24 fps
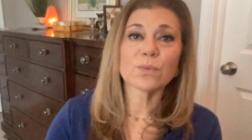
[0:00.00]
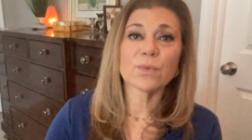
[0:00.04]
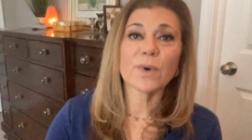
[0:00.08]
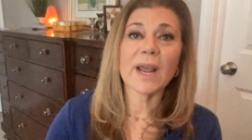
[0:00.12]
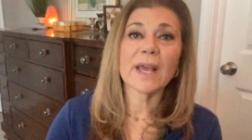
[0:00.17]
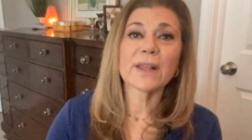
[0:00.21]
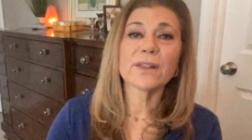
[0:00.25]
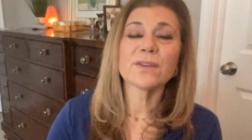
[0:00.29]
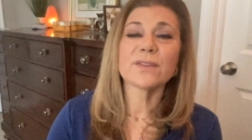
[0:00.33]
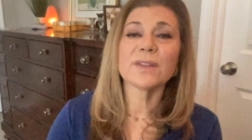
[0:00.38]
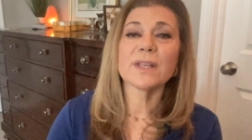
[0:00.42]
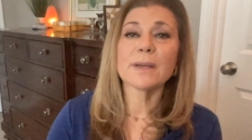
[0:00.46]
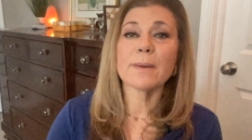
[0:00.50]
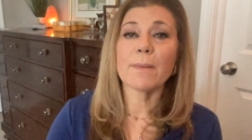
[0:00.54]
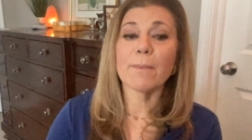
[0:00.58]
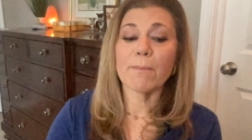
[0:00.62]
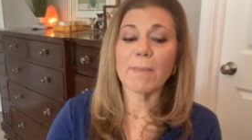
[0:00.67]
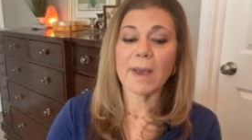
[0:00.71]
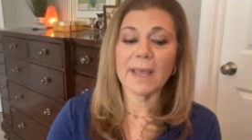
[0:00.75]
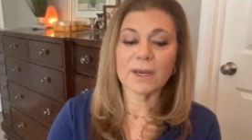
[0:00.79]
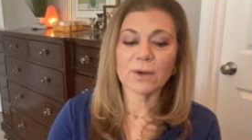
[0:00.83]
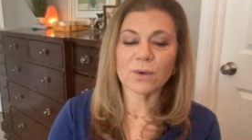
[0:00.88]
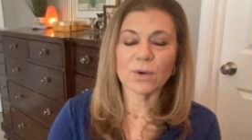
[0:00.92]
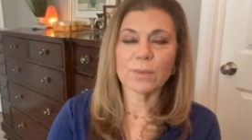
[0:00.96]
rather than
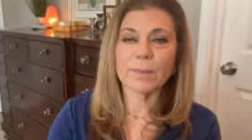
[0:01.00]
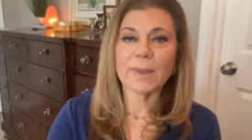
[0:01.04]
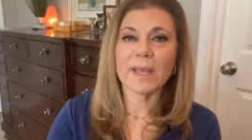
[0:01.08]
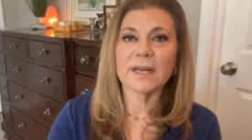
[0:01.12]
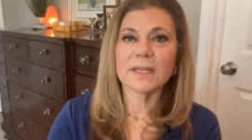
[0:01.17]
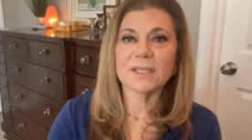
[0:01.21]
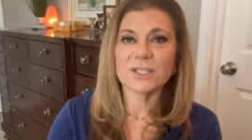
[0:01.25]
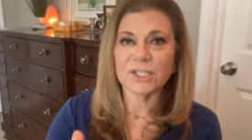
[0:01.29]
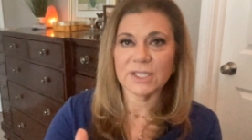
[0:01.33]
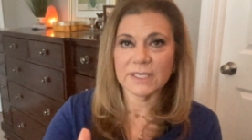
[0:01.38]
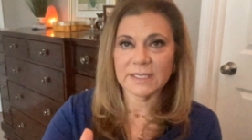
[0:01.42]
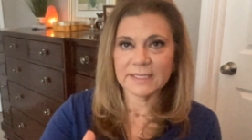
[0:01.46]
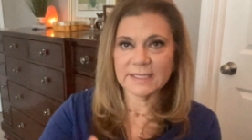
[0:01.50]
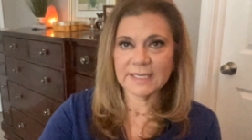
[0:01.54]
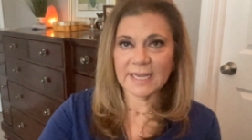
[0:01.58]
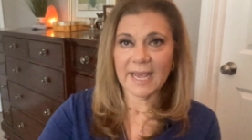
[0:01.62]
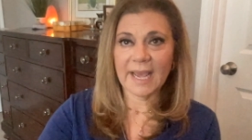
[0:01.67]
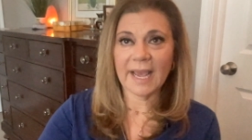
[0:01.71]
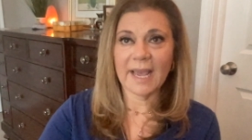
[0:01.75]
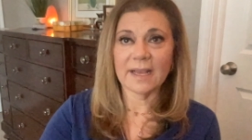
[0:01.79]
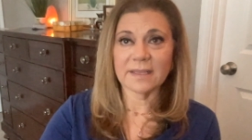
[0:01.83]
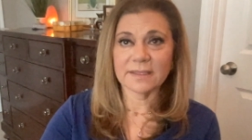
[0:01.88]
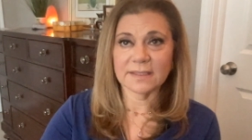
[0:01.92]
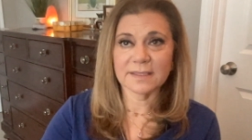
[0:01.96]
micromanaging
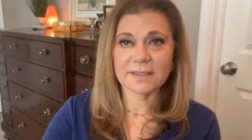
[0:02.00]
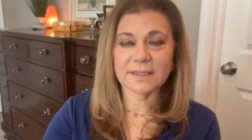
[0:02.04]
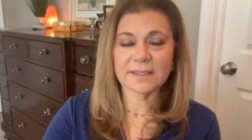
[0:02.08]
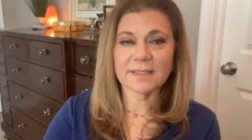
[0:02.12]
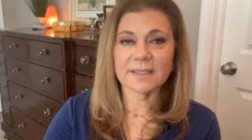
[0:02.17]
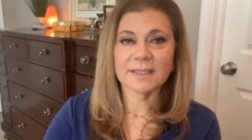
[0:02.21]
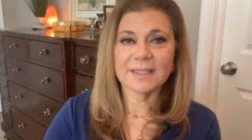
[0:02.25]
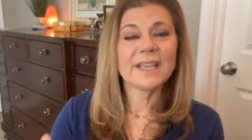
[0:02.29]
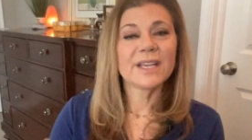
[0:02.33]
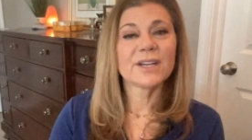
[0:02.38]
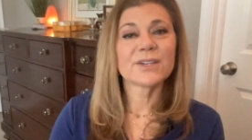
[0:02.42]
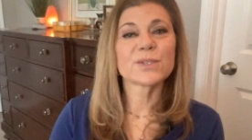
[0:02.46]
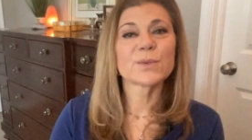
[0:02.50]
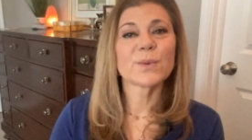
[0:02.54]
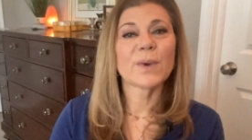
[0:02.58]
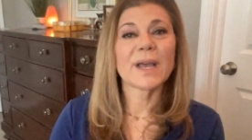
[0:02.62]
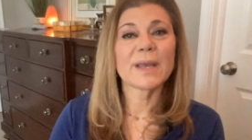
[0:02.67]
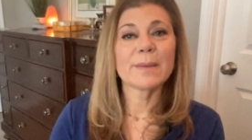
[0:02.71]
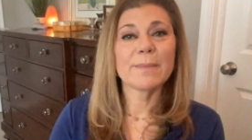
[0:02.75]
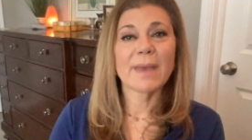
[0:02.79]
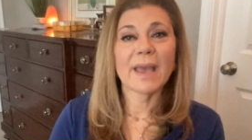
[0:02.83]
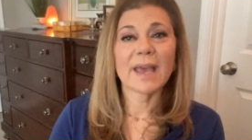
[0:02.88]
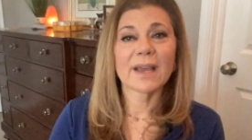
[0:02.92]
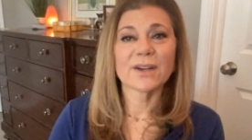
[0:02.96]
tasks. Here's why
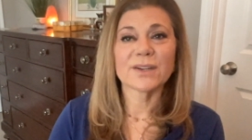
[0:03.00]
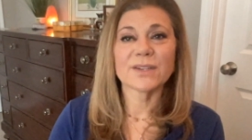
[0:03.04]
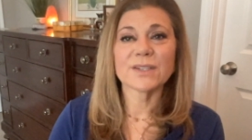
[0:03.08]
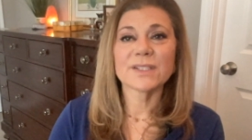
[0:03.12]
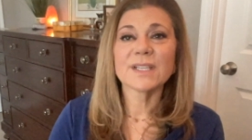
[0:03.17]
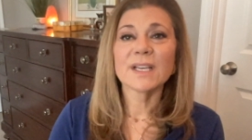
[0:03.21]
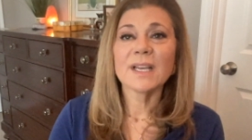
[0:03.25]
it matters.